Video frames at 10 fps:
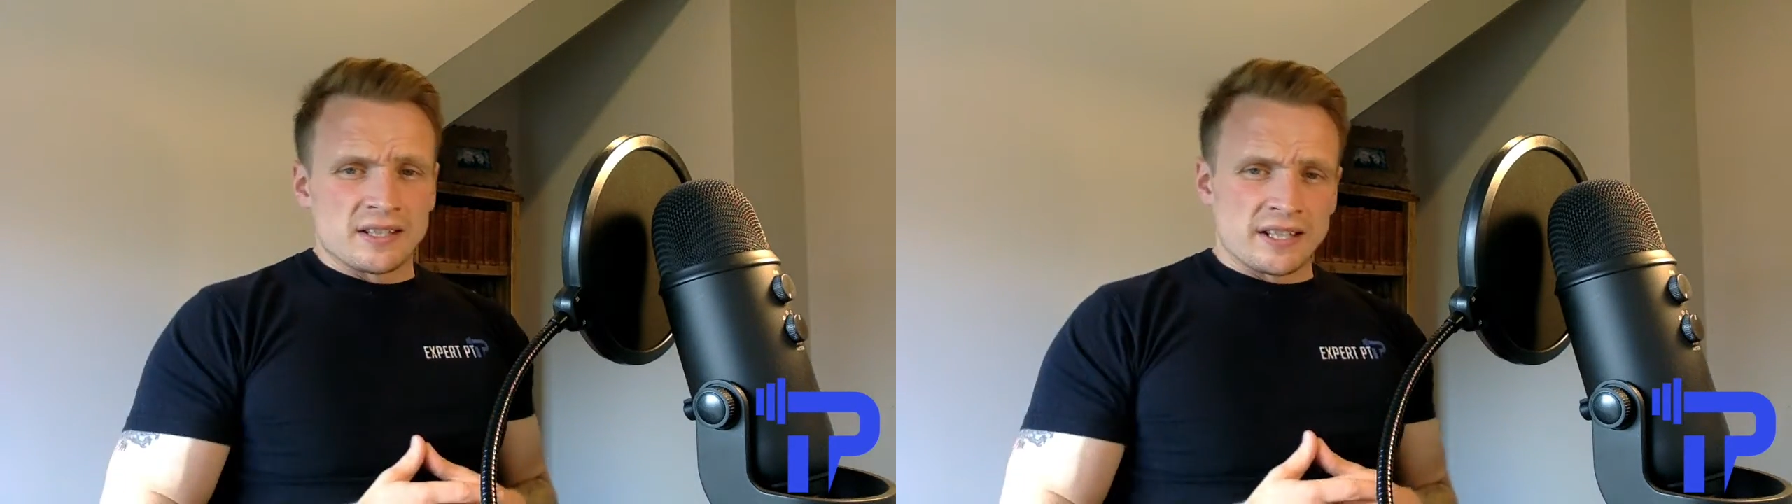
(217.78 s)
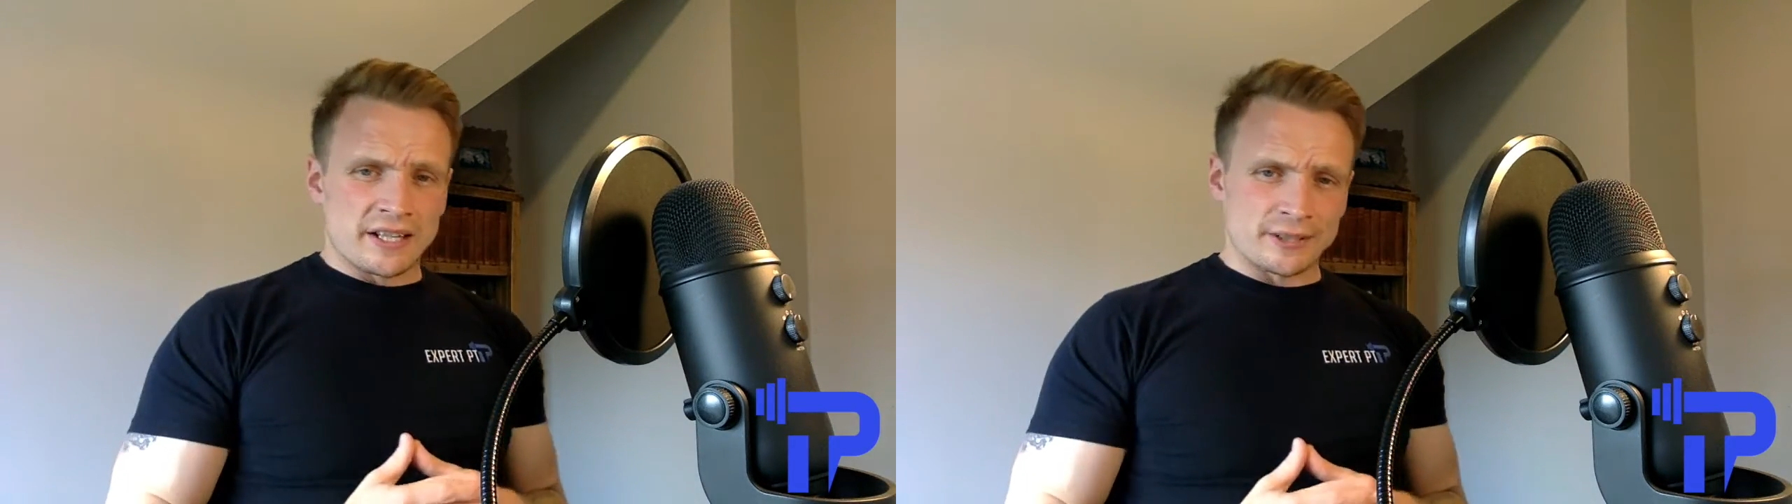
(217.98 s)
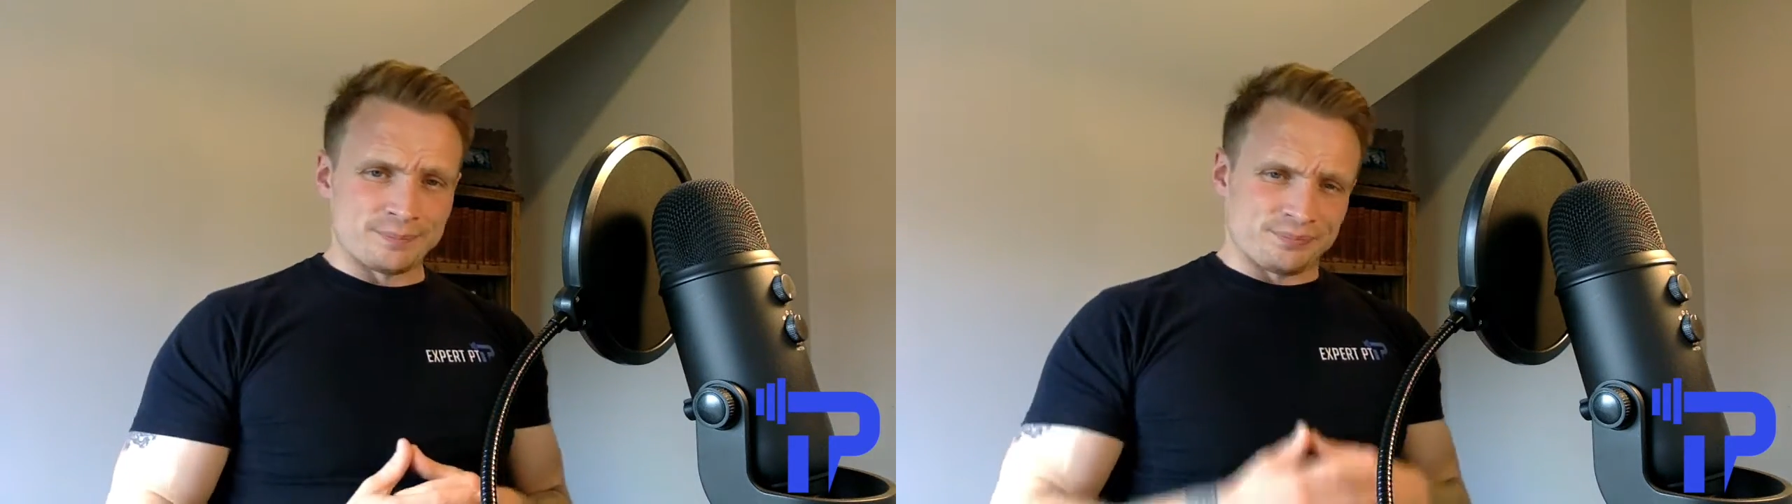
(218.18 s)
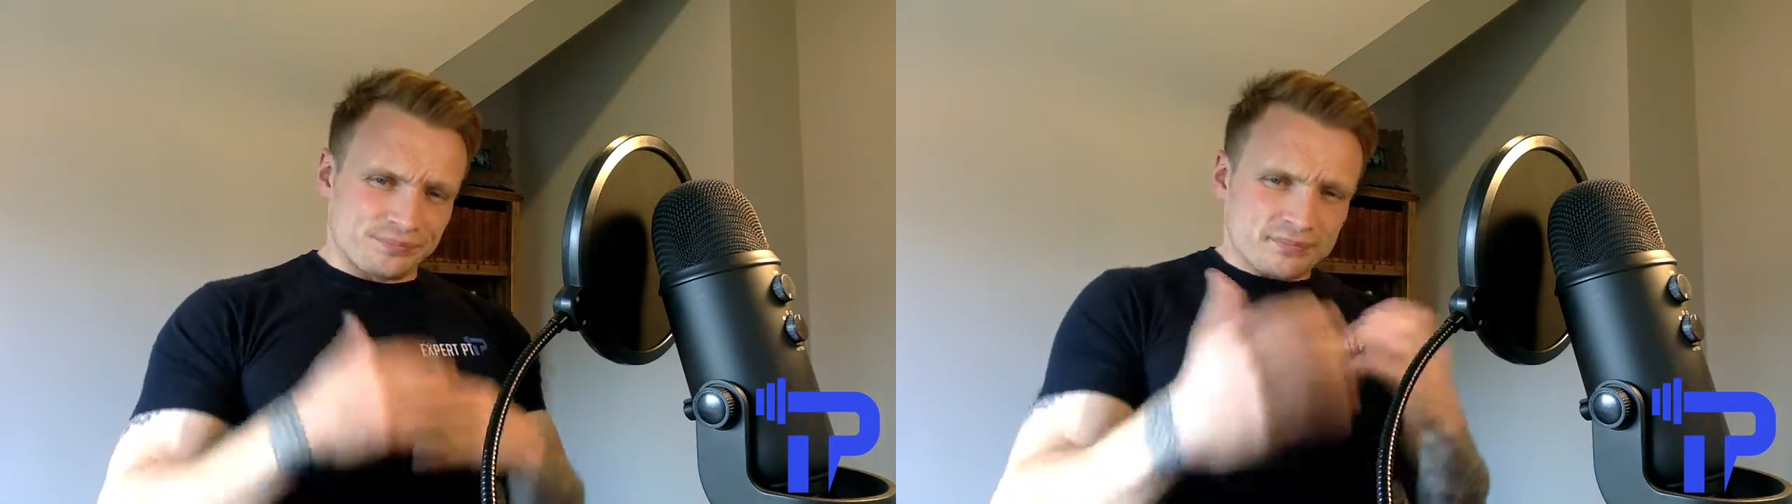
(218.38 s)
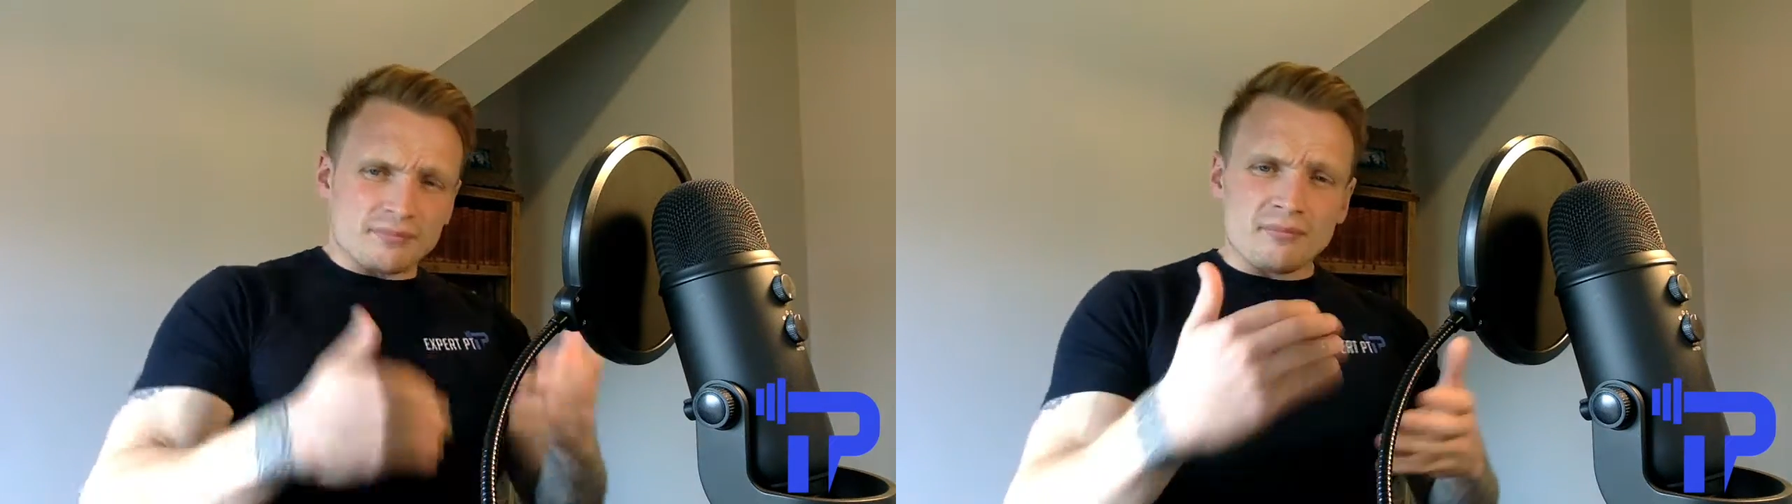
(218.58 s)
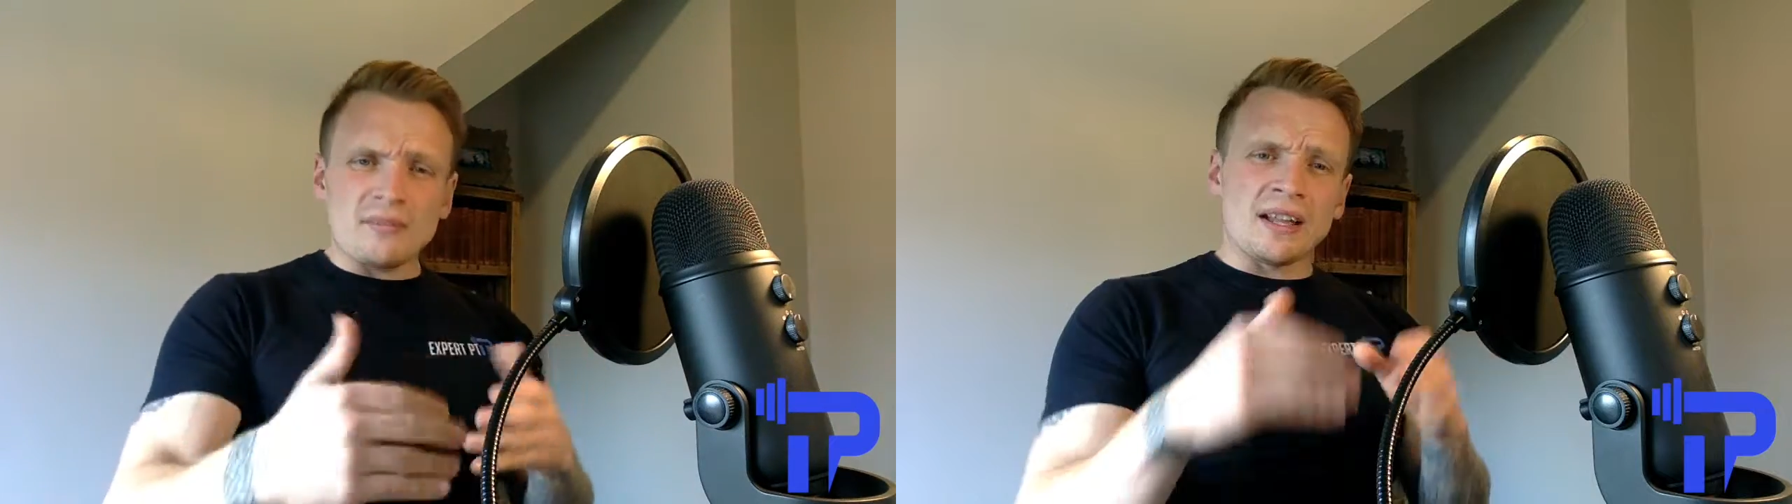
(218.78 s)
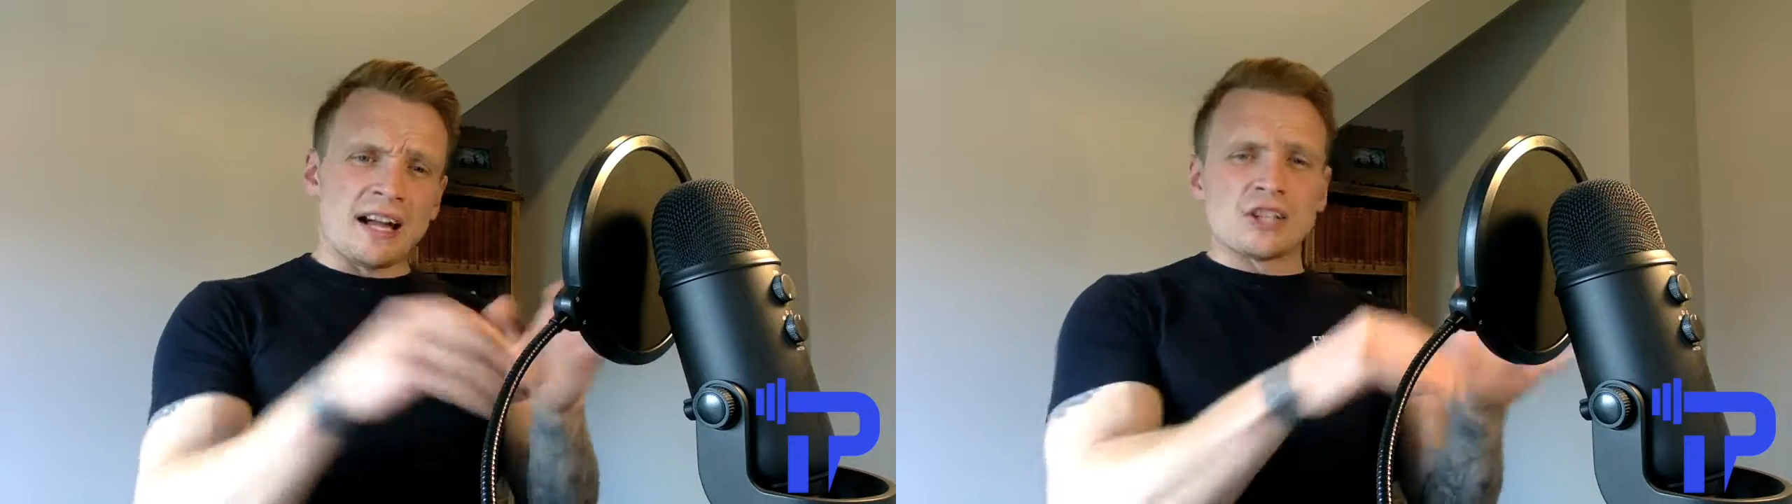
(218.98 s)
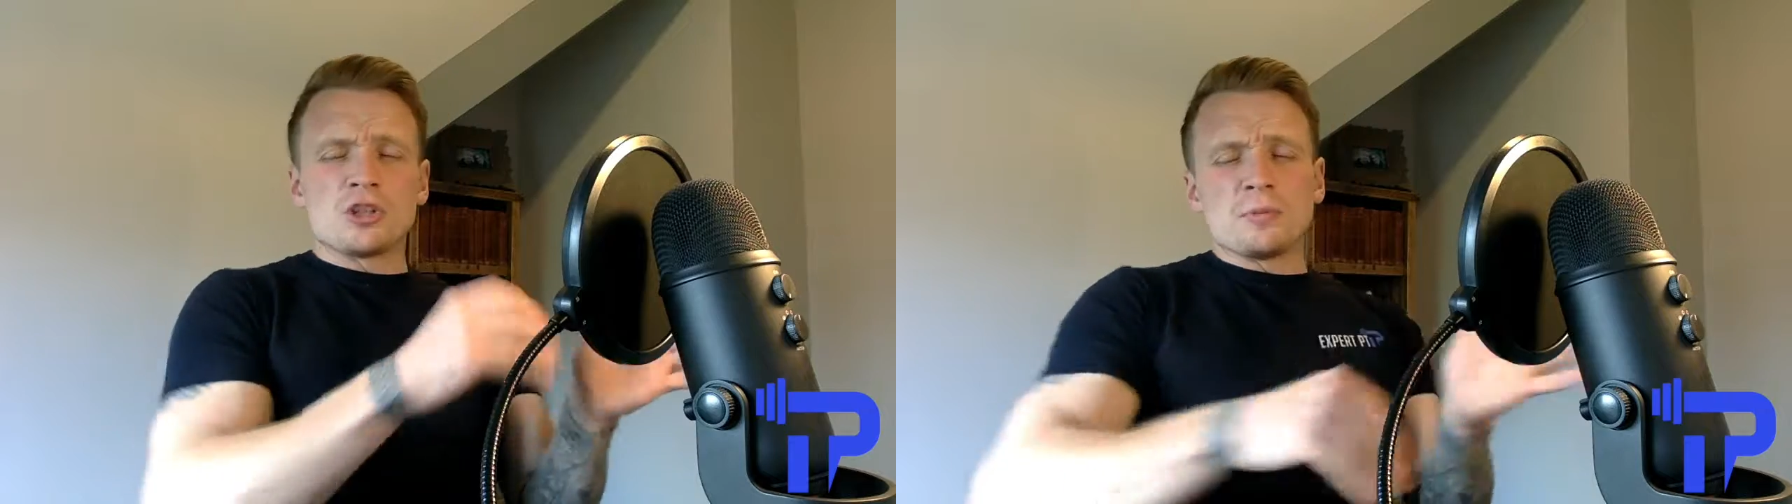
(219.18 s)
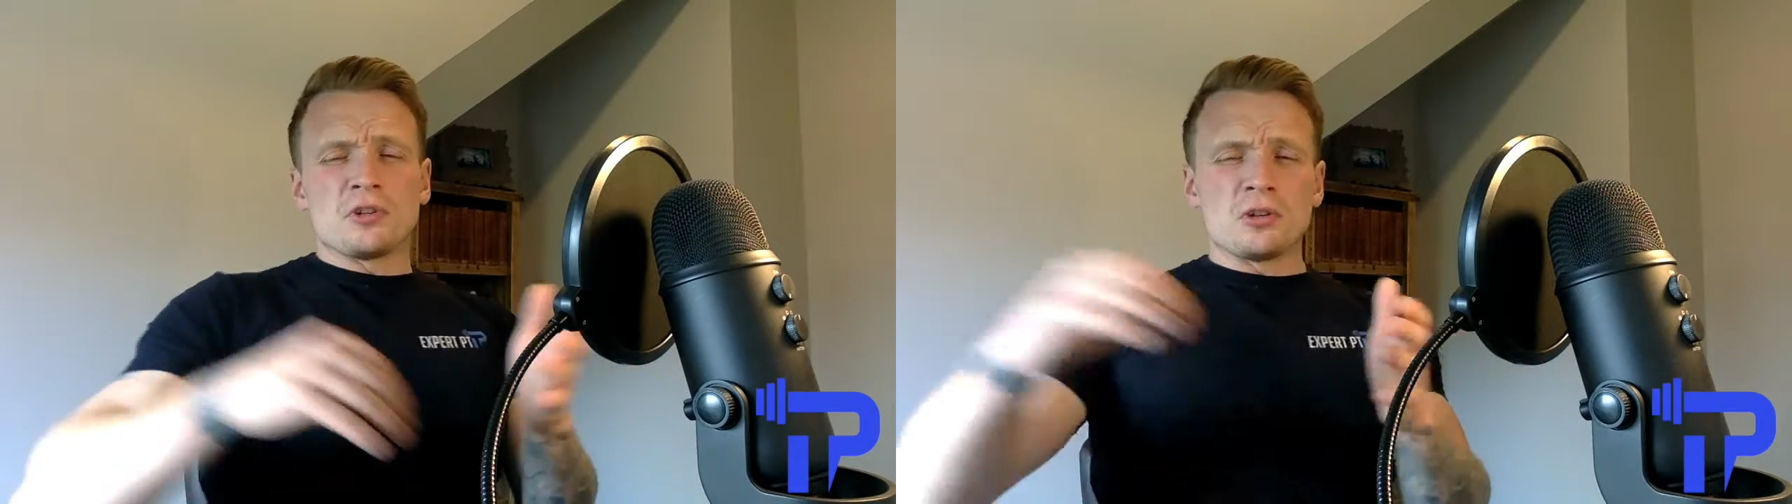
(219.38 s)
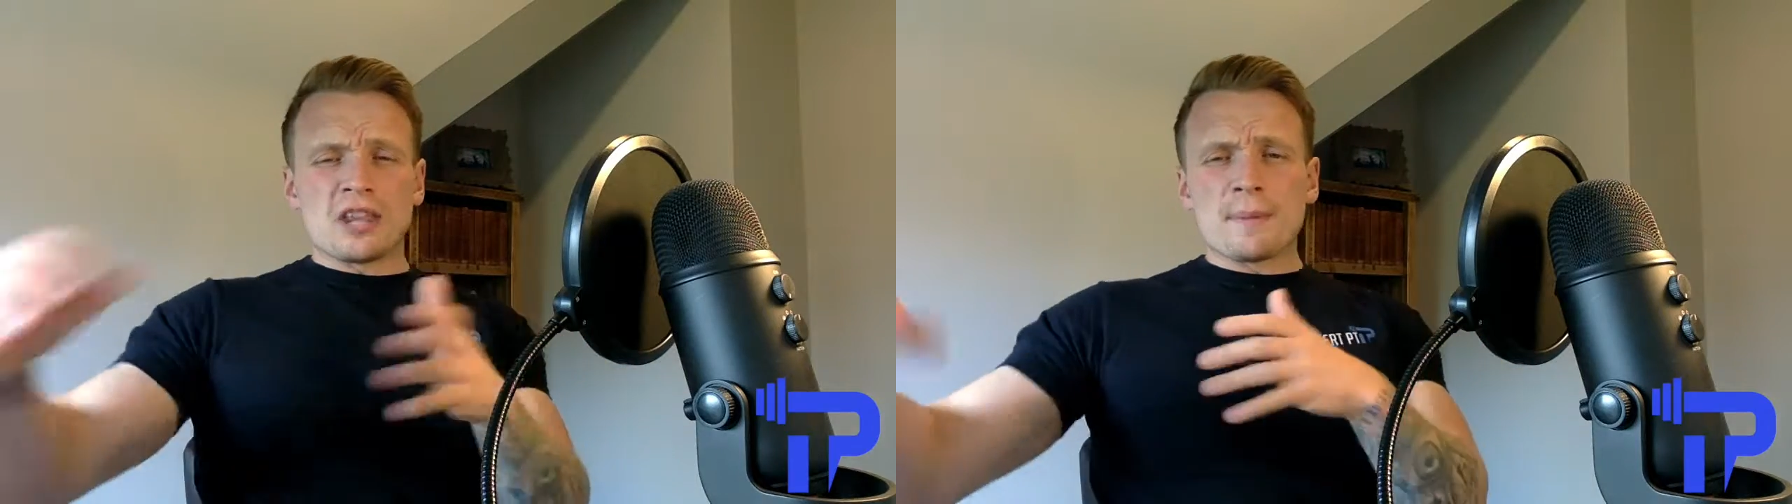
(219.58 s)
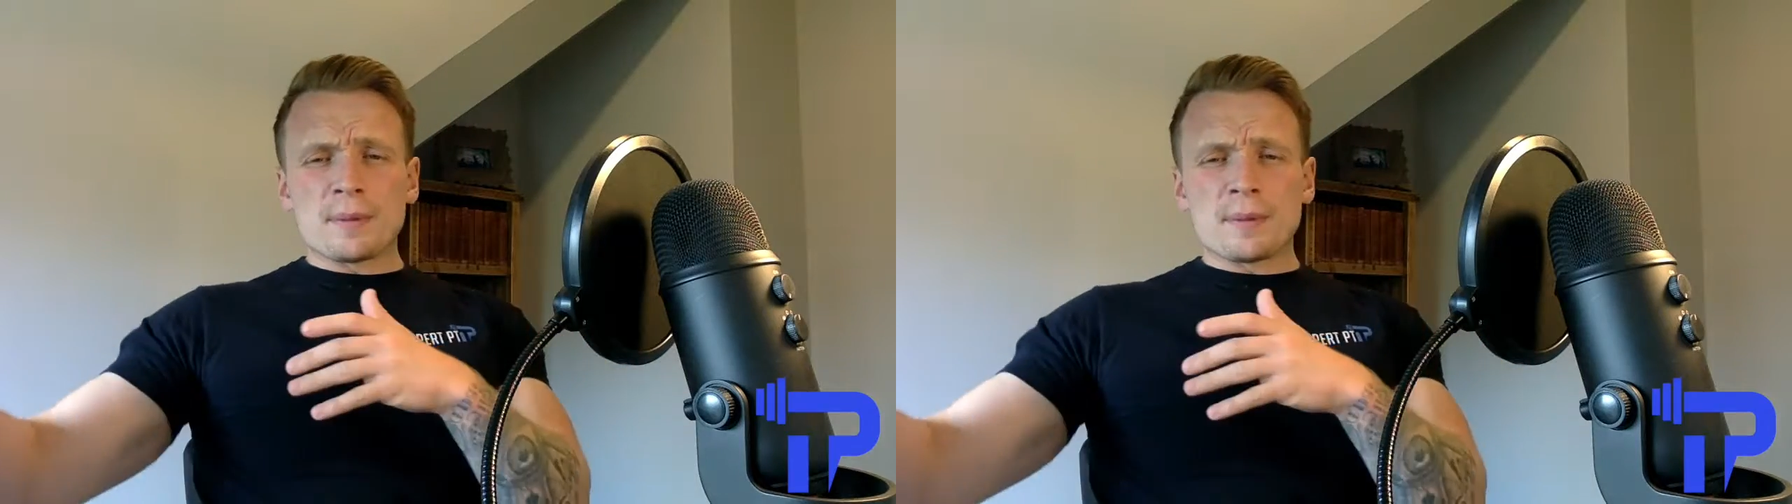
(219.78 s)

As you'd then